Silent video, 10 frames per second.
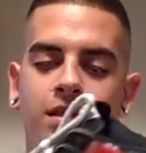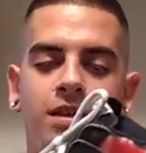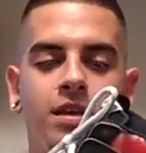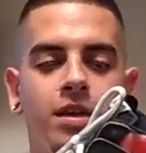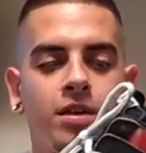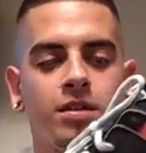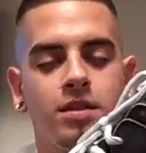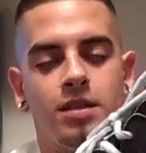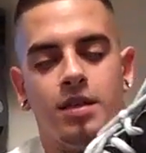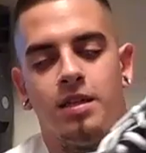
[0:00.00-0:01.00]
and the heel.
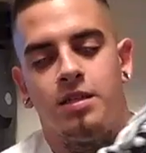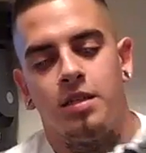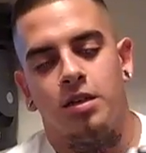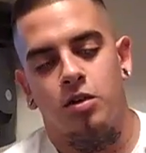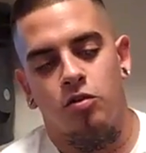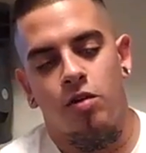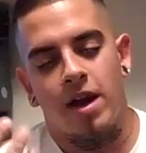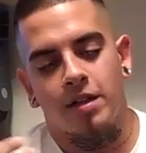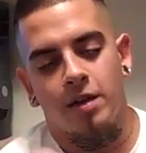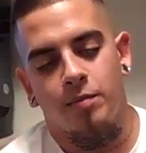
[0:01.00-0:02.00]
It's a uh,
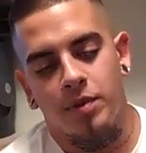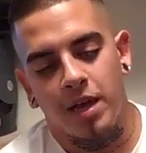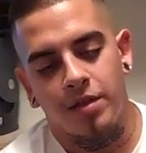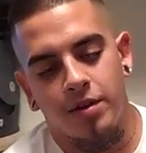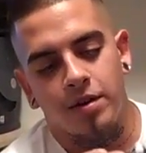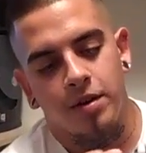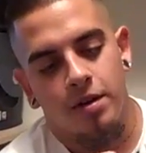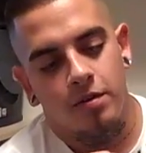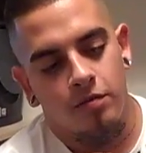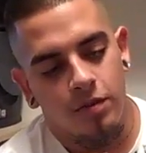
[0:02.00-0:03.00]
cracked up leather,
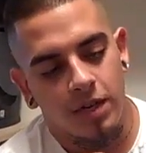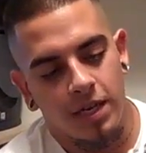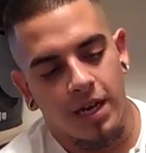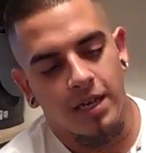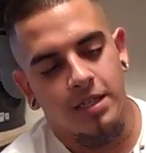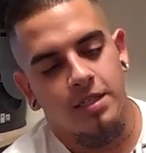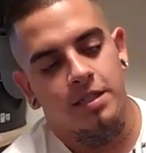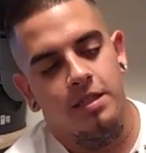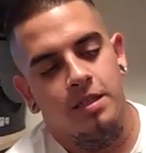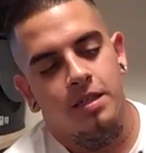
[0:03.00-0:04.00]
really nice.